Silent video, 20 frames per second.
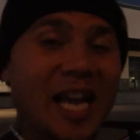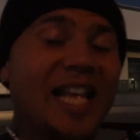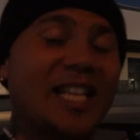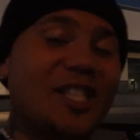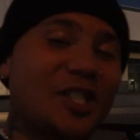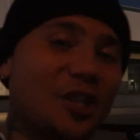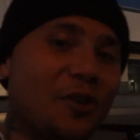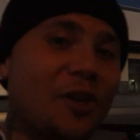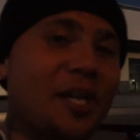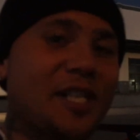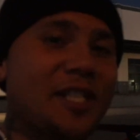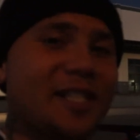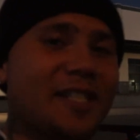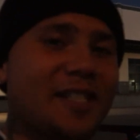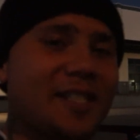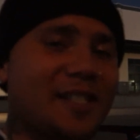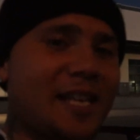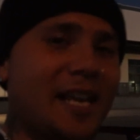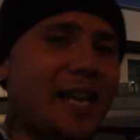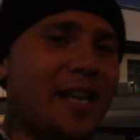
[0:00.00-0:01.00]
That's crazy
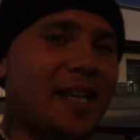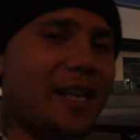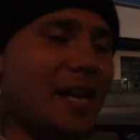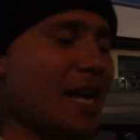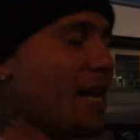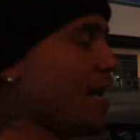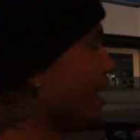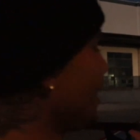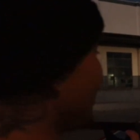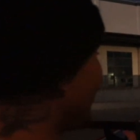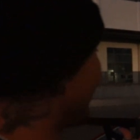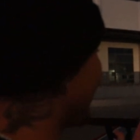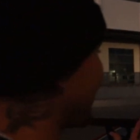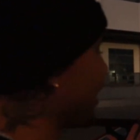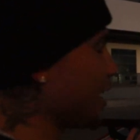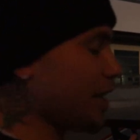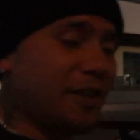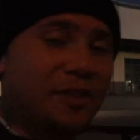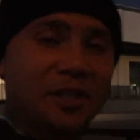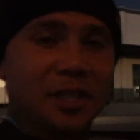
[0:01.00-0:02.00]
to say.
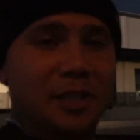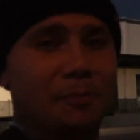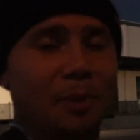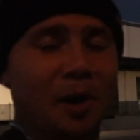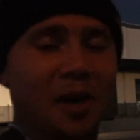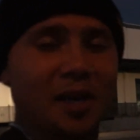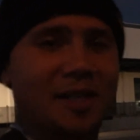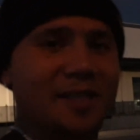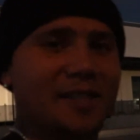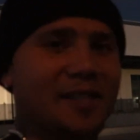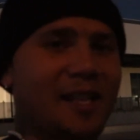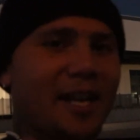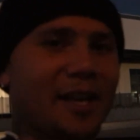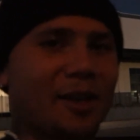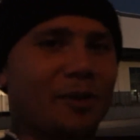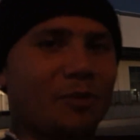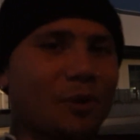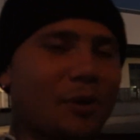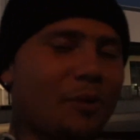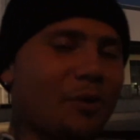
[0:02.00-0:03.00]
In these buckets,
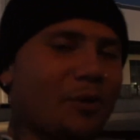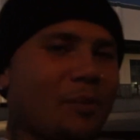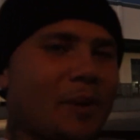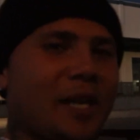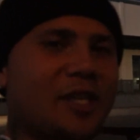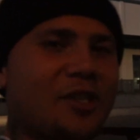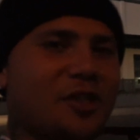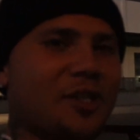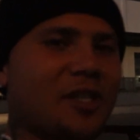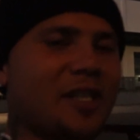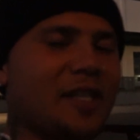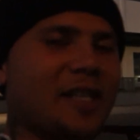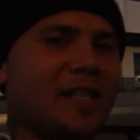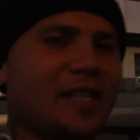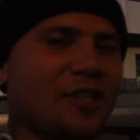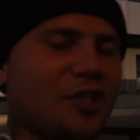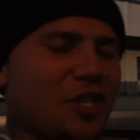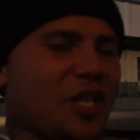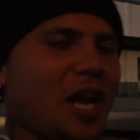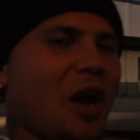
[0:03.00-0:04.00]
like we were mentioning,
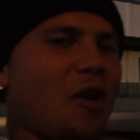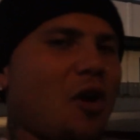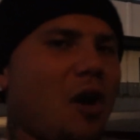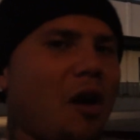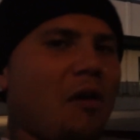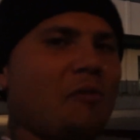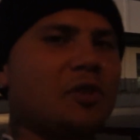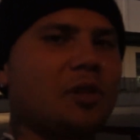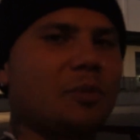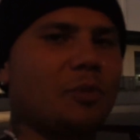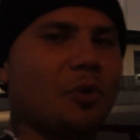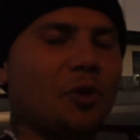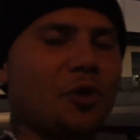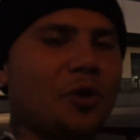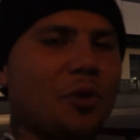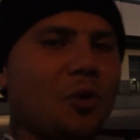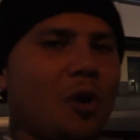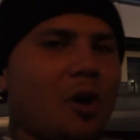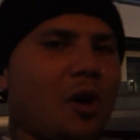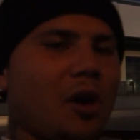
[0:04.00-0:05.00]
and just how comfortable
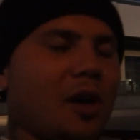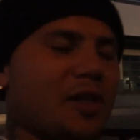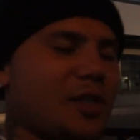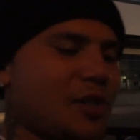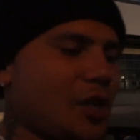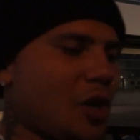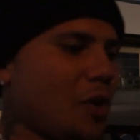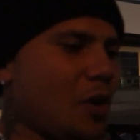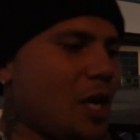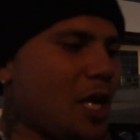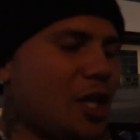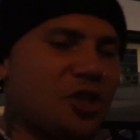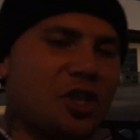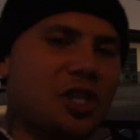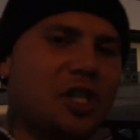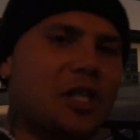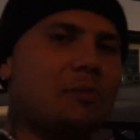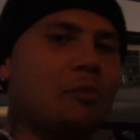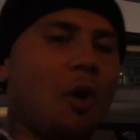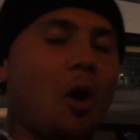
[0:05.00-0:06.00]
you are. So
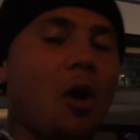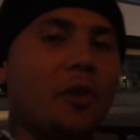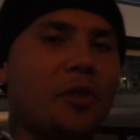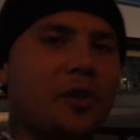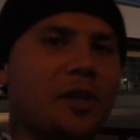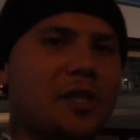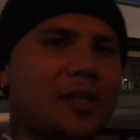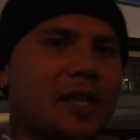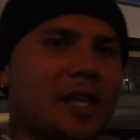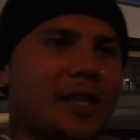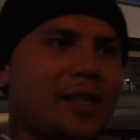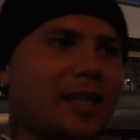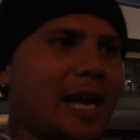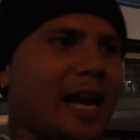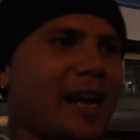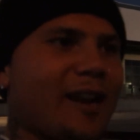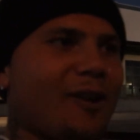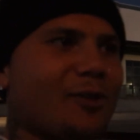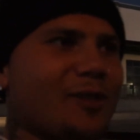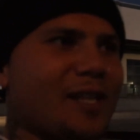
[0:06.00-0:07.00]
just small things like
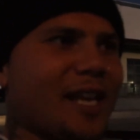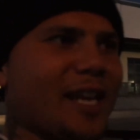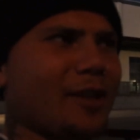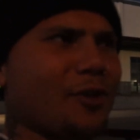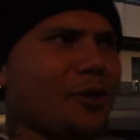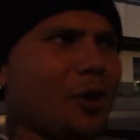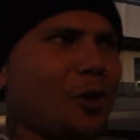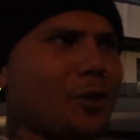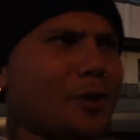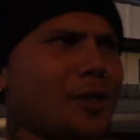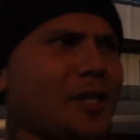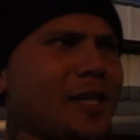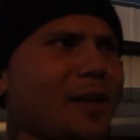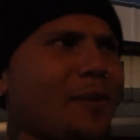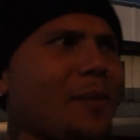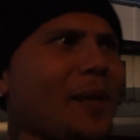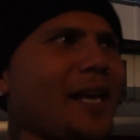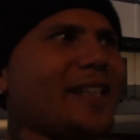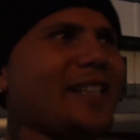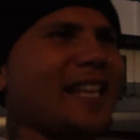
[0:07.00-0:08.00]
that, I was like noticing.
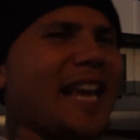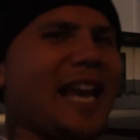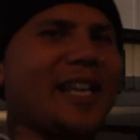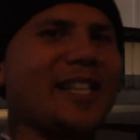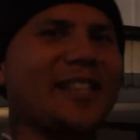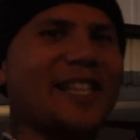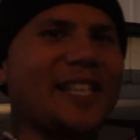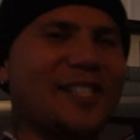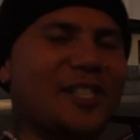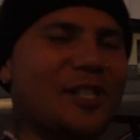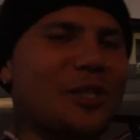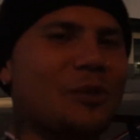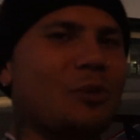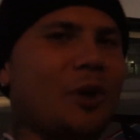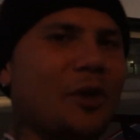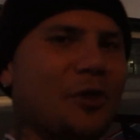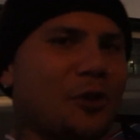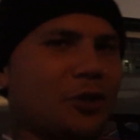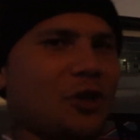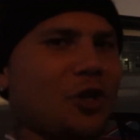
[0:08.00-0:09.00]
I'm like, dang, this is
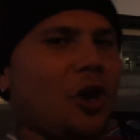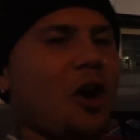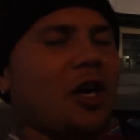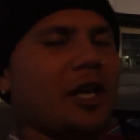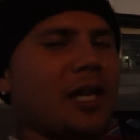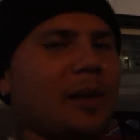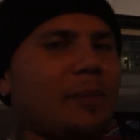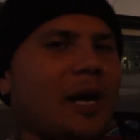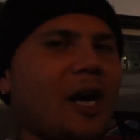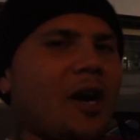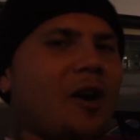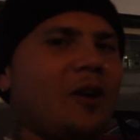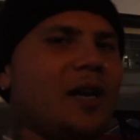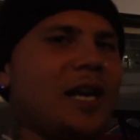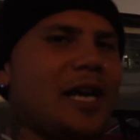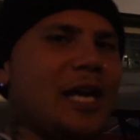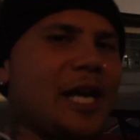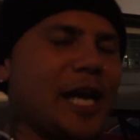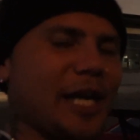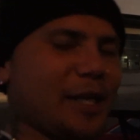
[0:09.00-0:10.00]
what they're talking about
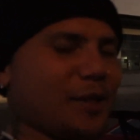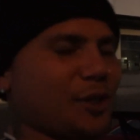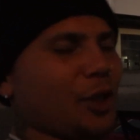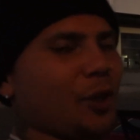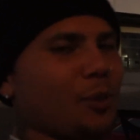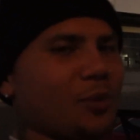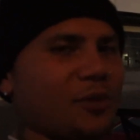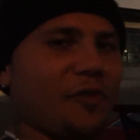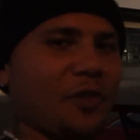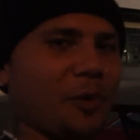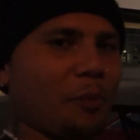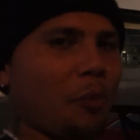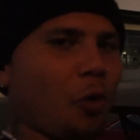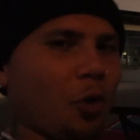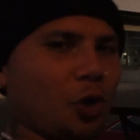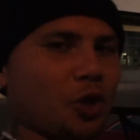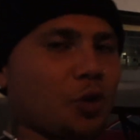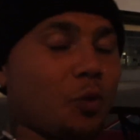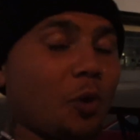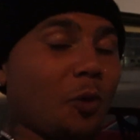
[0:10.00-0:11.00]
in terms of the
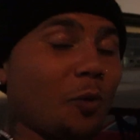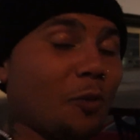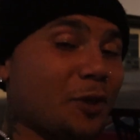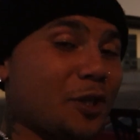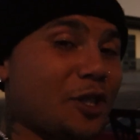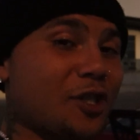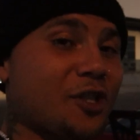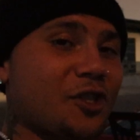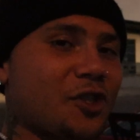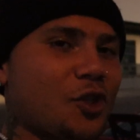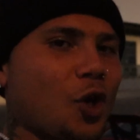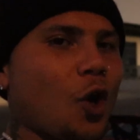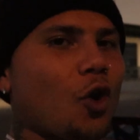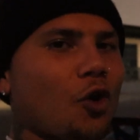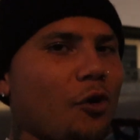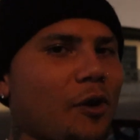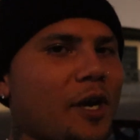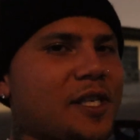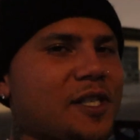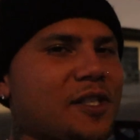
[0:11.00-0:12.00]
Porsche world, which is so
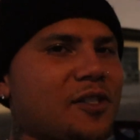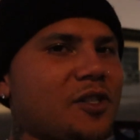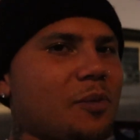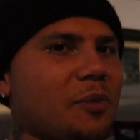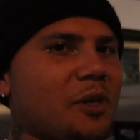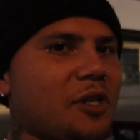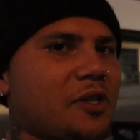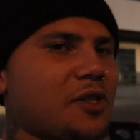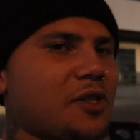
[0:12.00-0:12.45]
crazy to me.